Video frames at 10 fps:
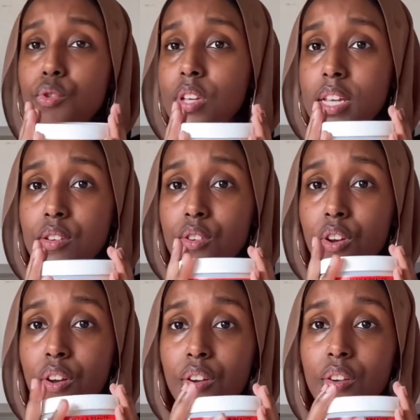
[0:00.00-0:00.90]
years
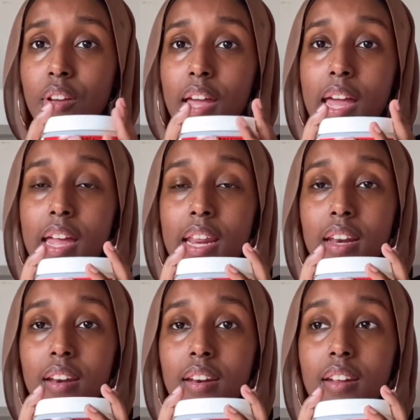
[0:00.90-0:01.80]
ago,
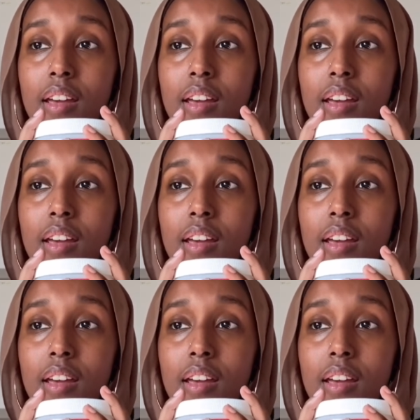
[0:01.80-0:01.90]
and